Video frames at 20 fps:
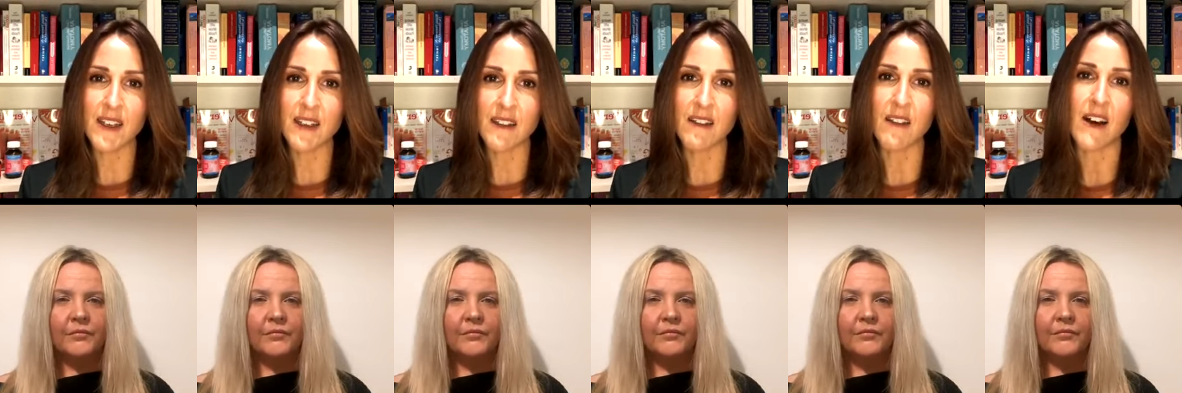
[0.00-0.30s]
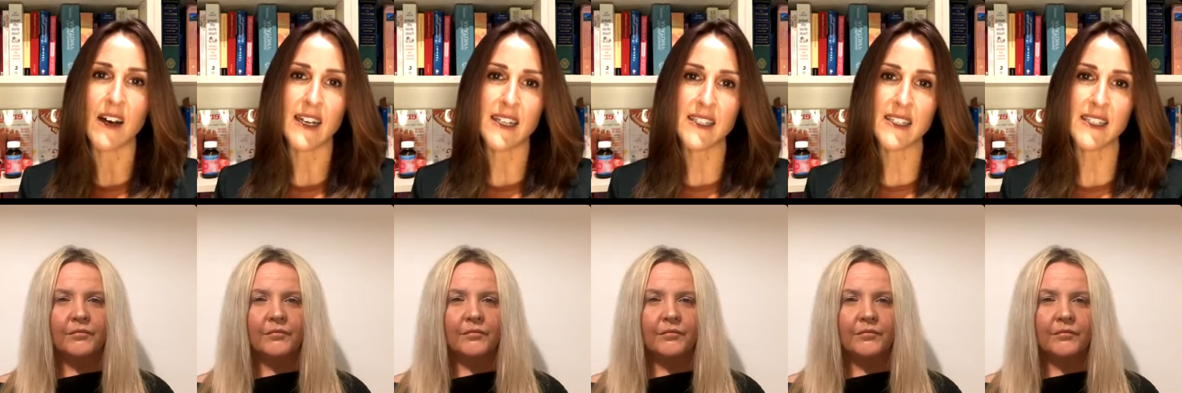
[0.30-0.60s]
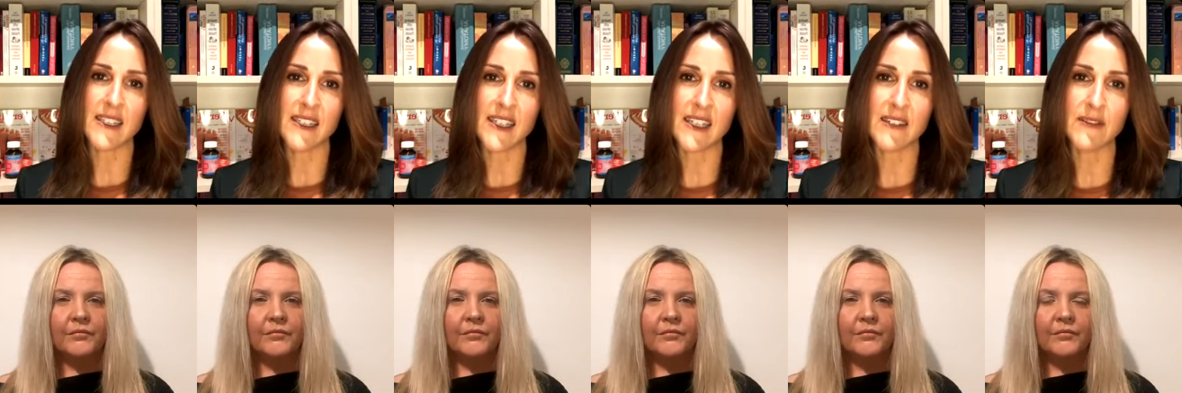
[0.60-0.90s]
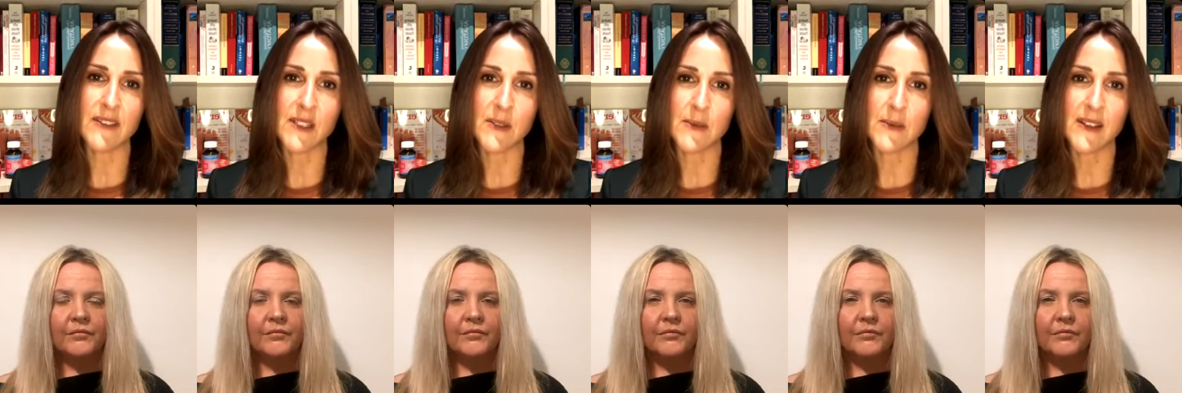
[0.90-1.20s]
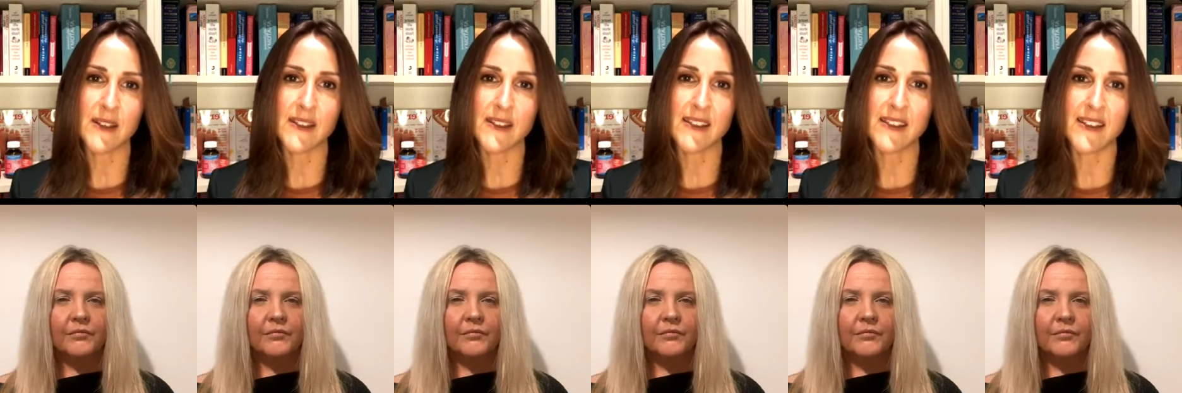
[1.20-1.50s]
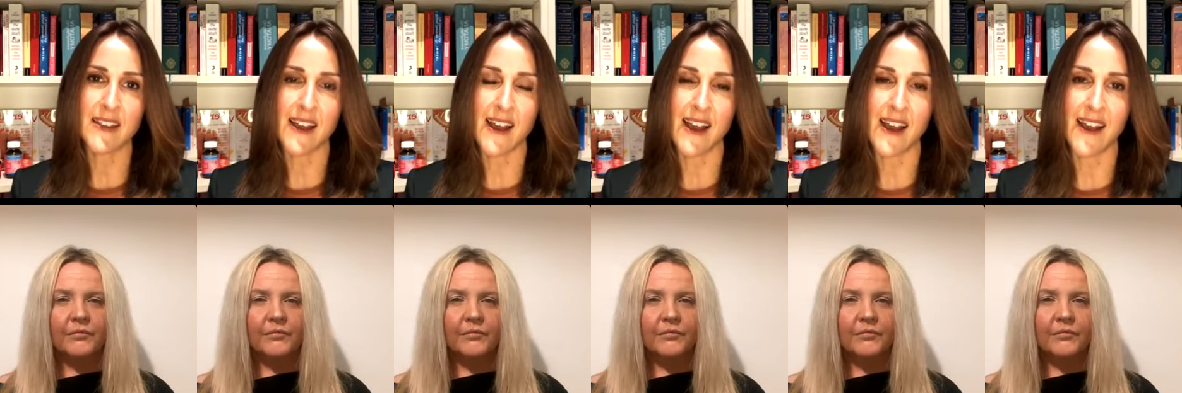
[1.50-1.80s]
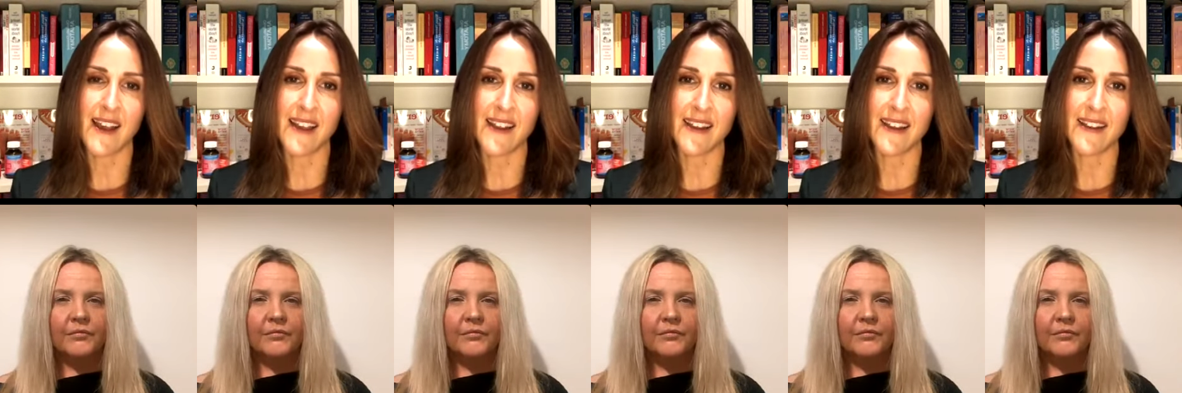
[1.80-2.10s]
Speaker 1: like to leave us with
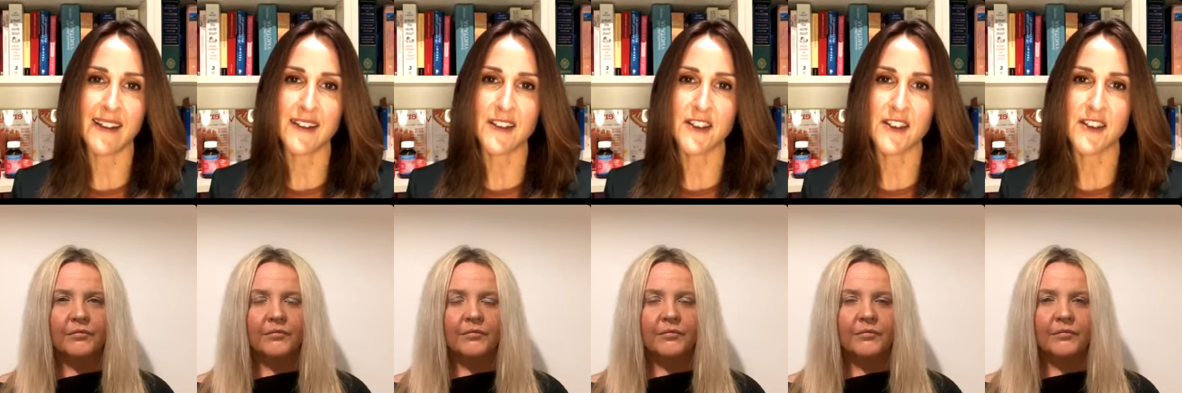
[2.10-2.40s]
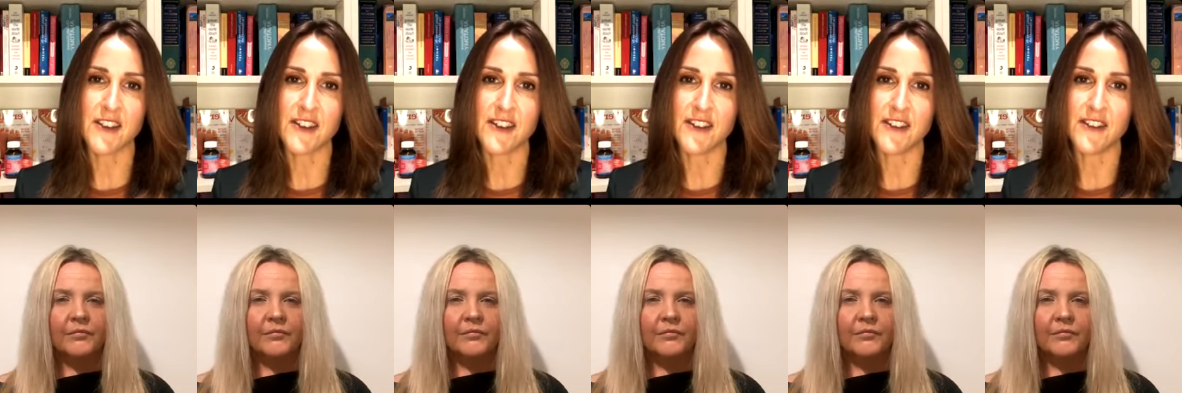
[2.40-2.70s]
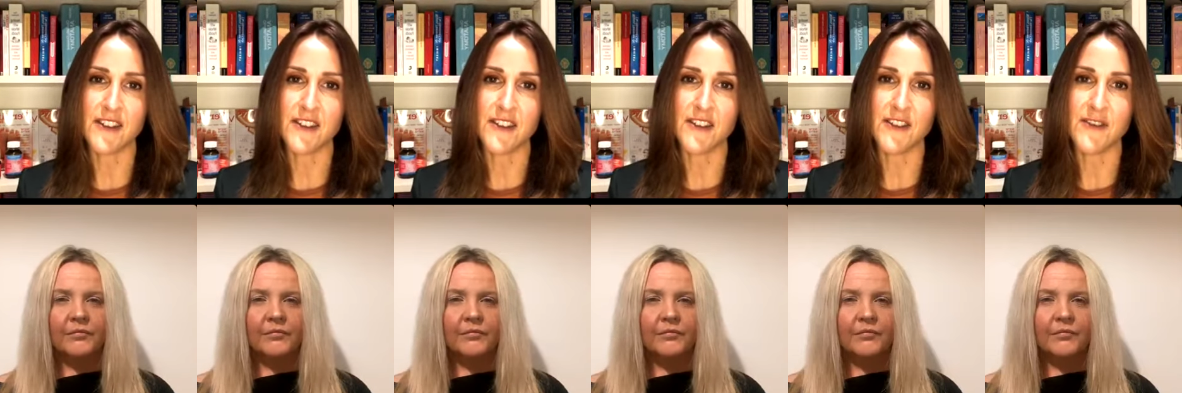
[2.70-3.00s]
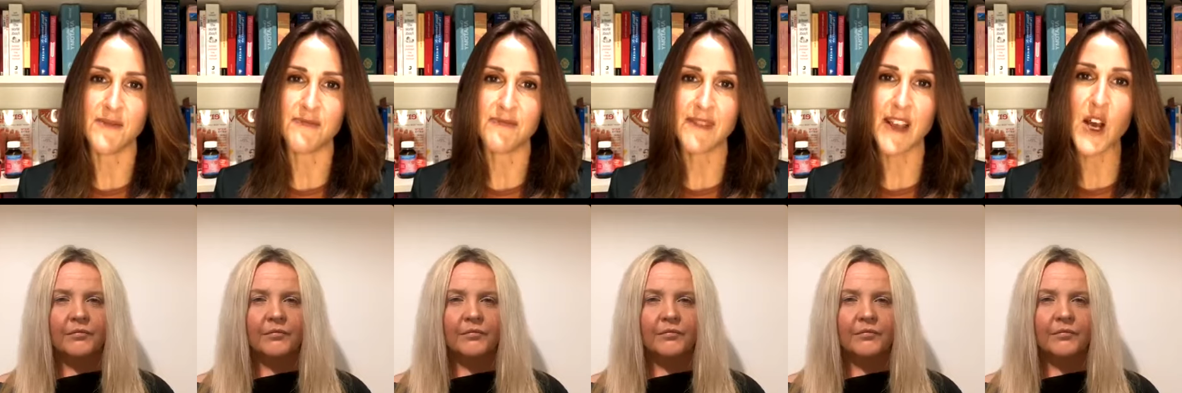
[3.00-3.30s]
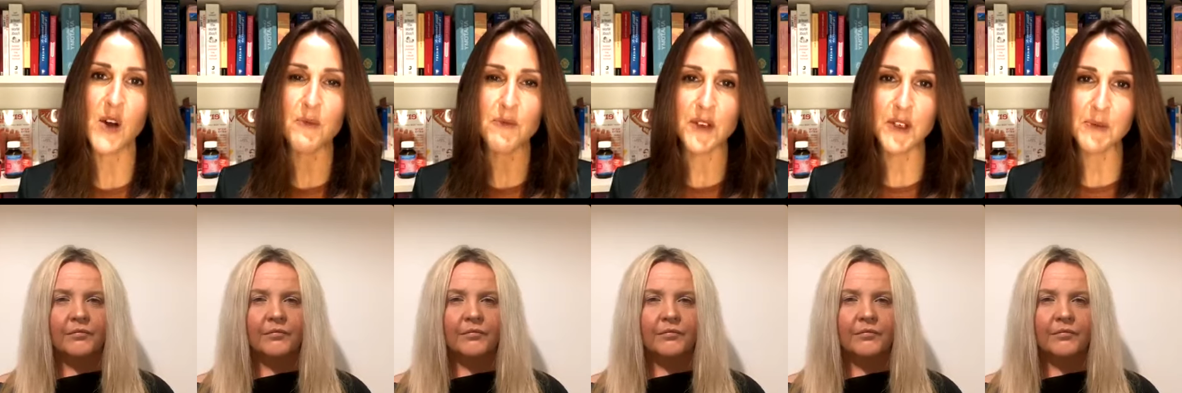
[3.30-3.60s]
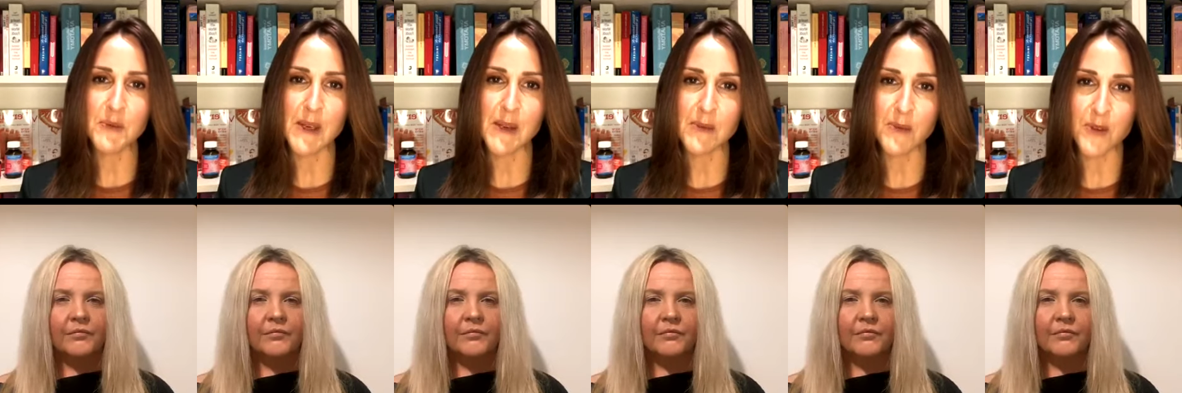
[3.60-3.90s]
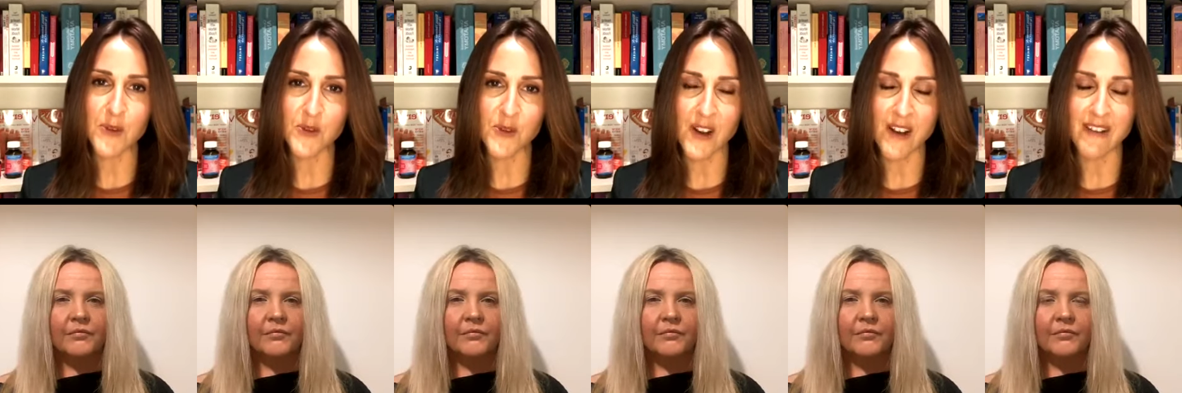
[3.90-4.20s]
today to help those people
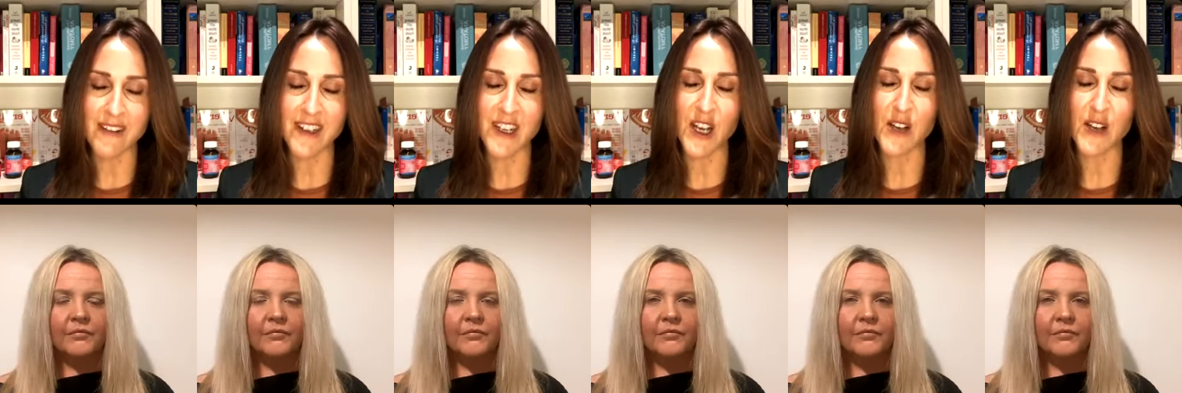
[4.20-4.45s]
struggling?